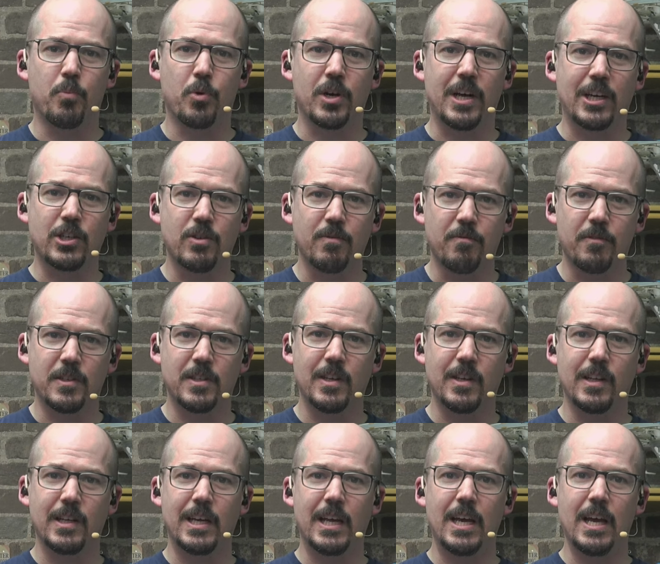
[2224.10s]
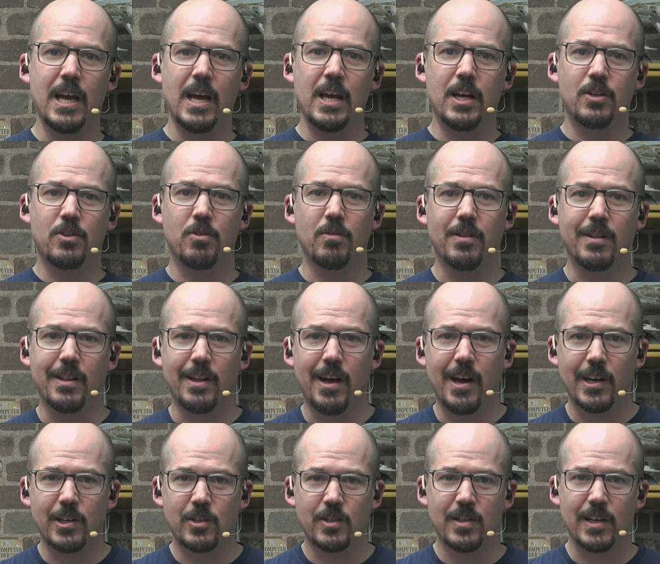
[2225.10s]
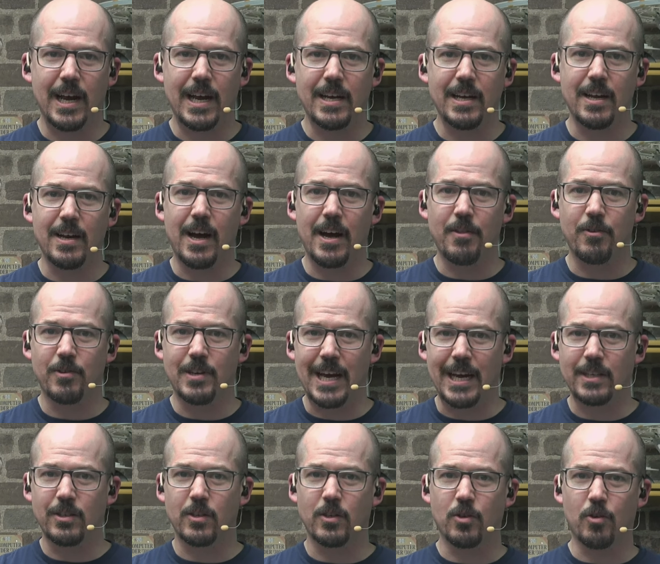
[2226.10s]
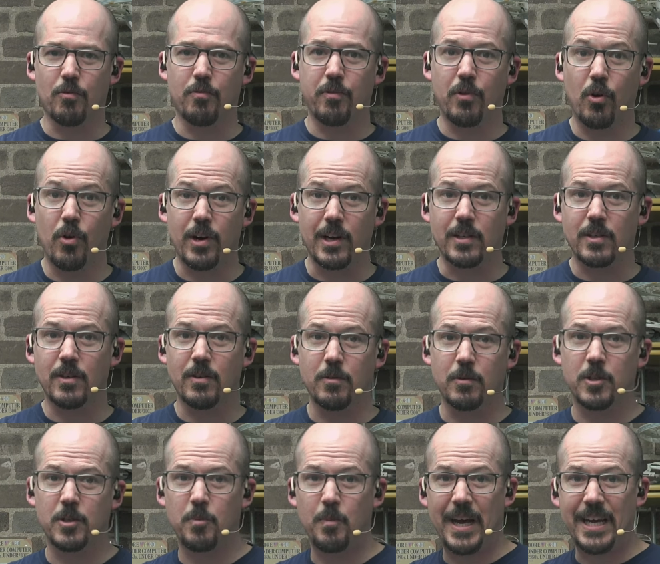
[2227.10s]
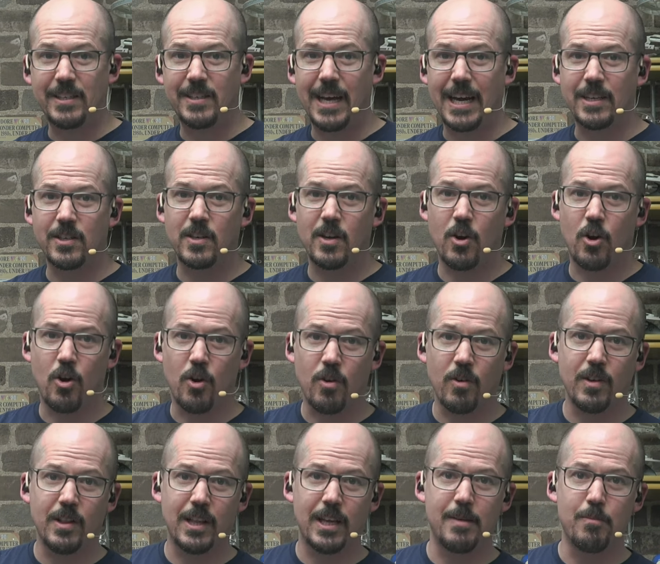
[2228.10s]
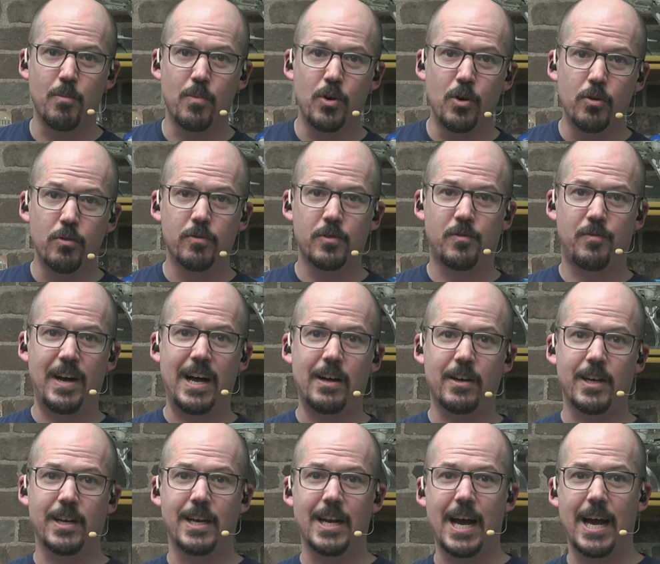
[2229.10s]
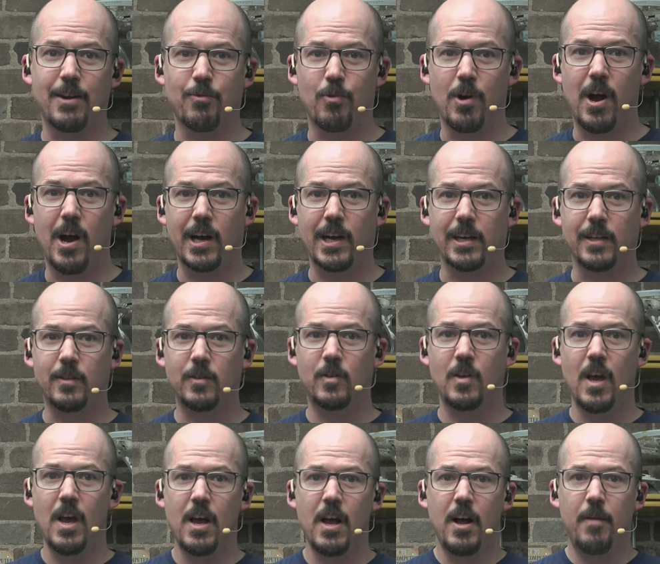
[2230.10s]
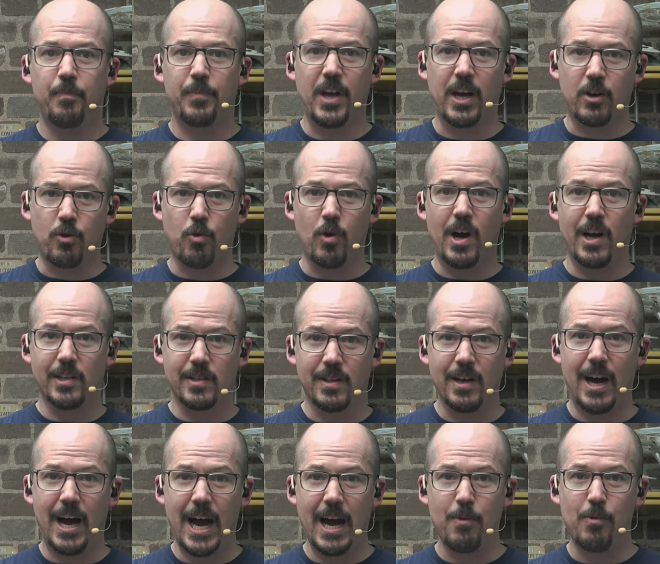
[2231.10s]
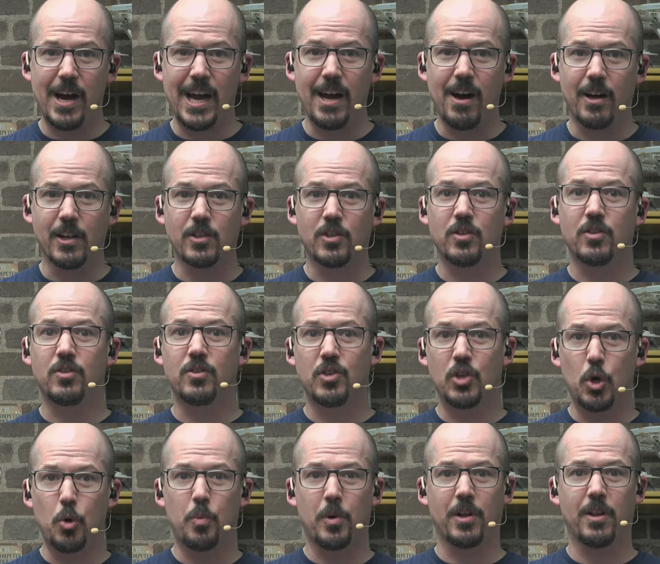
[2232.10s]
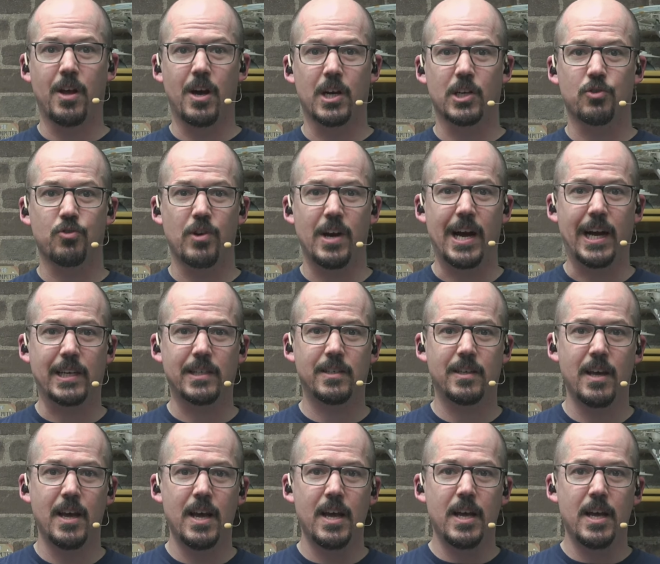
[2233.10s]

production facility to the launch site in either Texas or Florida. So SpaceX currently moves Falcon 9 rockets across the highway on super long trucks.